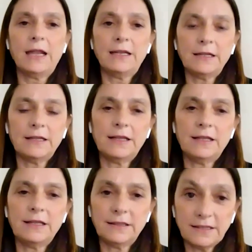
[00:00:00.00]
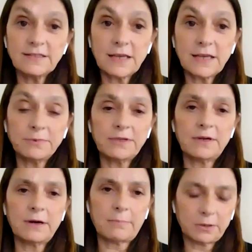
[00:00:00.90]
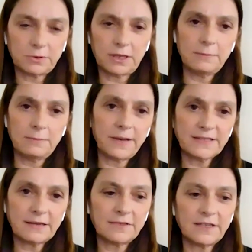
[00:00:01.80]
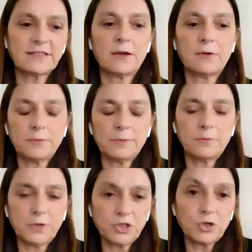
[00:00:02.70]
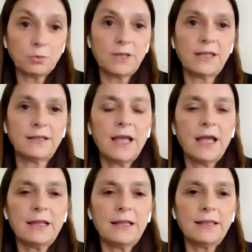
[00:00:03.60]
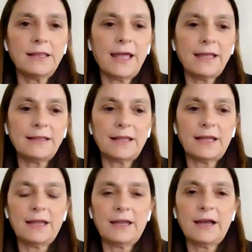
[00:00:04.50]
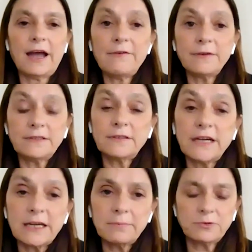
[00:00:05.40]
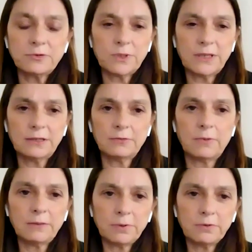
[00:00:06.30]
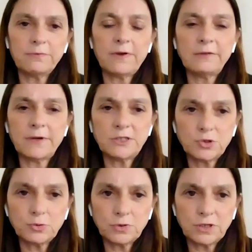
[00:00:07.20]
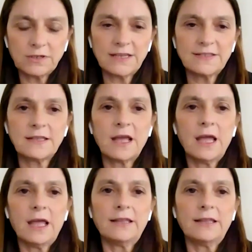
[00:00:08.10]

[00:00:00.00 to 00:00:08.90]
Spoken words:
And in this chapter about impacts and risks, we showed that half a degree between 1.5 and 2 degrees